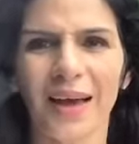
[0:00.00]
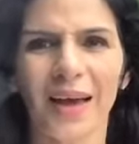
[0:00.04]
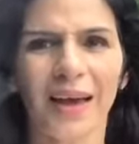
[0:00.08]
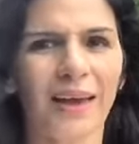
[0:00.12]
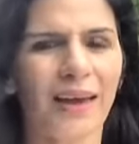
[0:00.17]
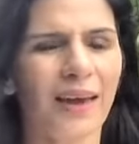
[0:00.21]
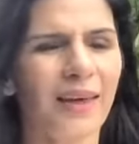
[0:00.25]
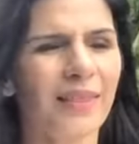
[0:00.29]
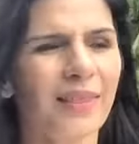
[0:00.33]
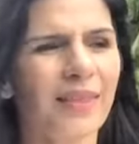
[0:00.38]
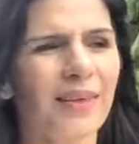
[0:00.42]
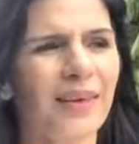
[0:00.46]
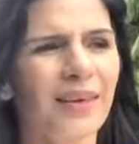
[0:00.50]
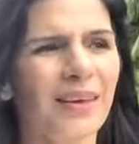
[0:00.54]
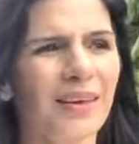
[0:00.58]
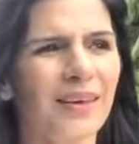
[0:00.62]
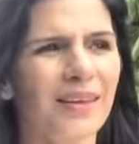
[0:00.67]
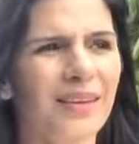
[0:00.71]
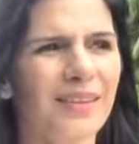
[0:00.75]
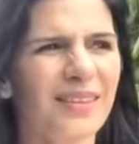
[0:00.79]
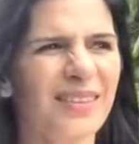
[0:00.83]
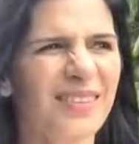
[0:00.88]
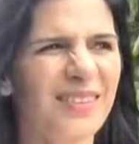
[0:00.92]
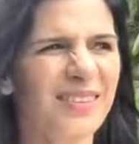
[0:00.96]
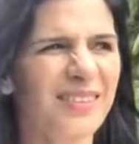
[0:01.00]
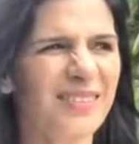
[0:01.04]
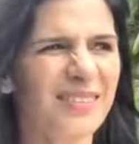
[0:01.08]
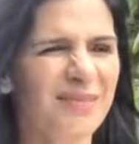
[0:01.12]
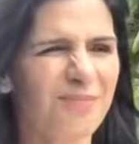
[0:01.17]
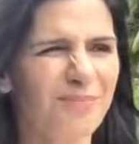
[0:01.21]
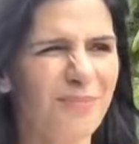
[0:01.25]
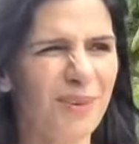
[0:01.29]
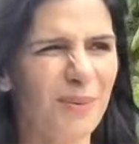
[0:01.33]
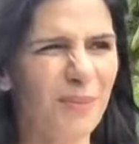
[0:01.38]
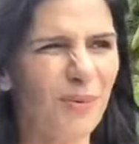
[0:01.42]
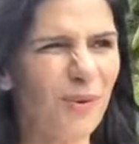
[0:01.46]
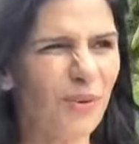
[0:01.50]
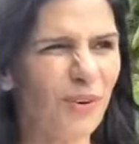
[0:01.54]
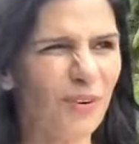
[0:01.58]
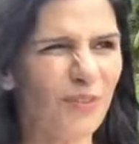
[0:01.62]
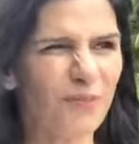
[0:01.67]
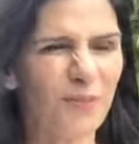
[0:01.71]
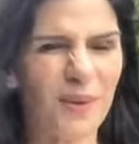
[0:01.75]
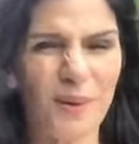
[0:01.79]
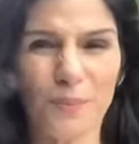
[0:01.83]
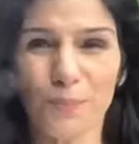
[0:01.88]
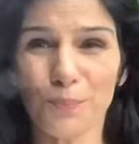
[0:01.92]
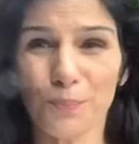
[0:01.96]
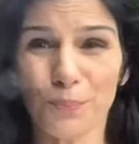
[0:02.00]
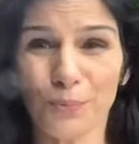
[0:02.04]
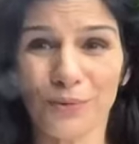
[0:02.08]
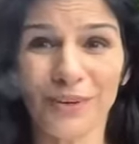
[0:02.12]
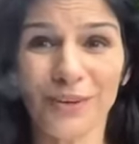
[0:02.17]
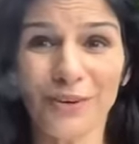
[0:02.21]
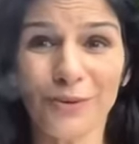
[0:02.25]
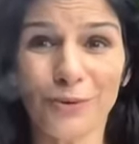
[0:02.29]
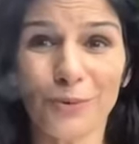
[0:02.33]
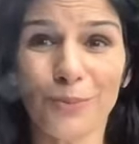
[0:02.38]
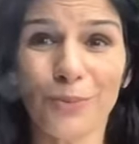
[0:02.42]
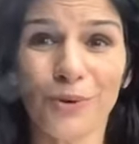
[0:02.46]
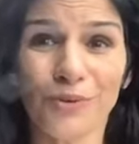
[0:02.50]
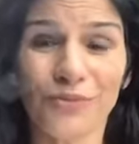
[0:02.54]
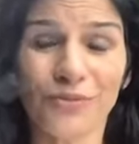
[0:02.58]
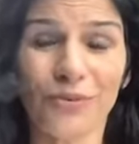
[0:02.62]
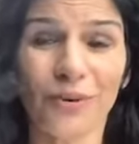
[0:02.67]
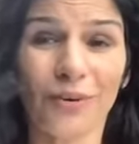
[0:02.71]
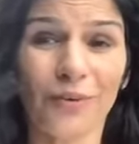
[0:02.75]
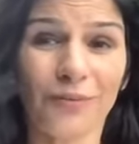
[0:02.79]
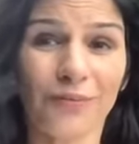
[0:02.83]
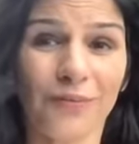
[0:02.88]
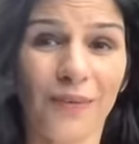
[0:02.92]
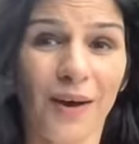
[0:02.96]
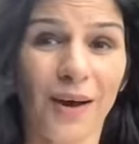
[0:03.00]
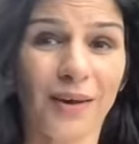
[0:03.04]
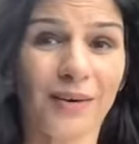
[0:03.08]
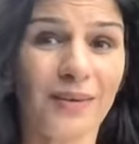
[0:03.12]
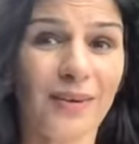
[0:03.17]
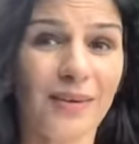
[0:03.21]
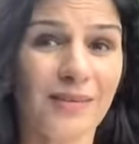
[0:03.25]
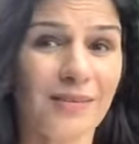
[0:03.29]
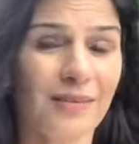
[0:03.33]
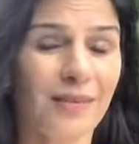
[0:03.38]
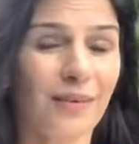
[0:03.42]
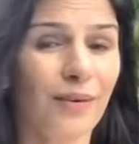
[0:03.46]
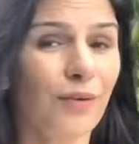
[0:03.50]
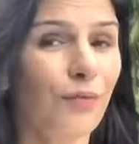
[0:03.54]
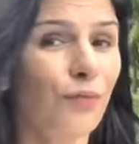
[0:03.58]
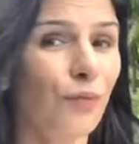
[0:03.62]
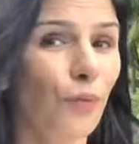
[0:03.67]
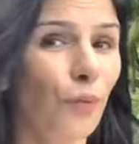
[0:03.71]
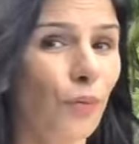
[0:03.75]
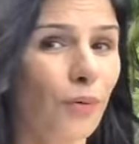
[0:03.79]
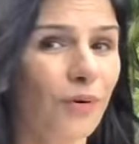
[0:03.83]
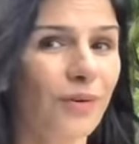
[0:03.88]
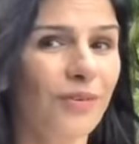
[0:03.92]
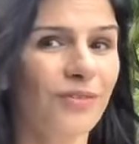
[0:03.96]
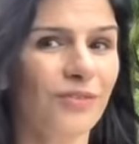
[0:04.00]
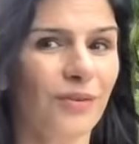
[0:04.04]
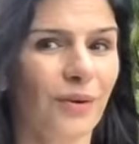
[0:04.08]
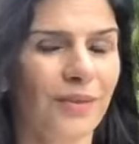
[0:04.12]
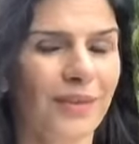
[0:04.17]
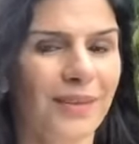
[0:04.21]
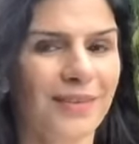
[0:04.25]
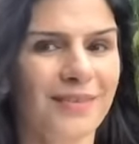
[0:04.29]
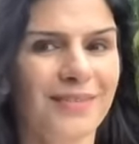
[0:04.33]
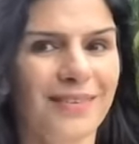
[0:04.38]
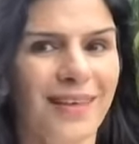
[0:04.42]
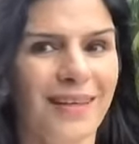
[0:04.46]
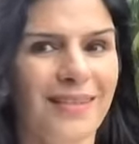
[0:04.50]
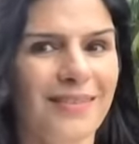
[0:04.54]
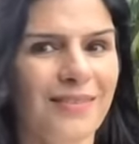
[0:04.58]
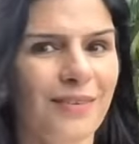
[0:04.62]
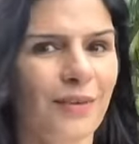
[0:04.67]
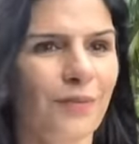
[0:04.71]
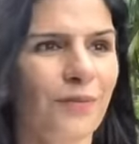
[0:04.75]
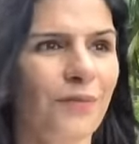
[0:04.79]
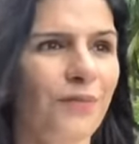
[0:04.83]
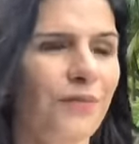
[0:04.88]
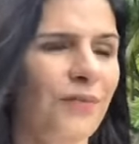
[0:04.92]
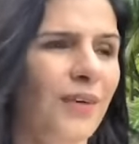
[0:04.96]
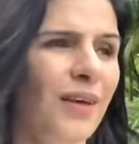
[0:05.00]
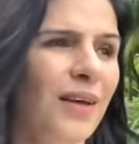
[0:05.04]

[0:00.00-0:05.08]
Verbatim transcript: I, I think it's maybe you have been putting too much of unnecessary focus or that sense of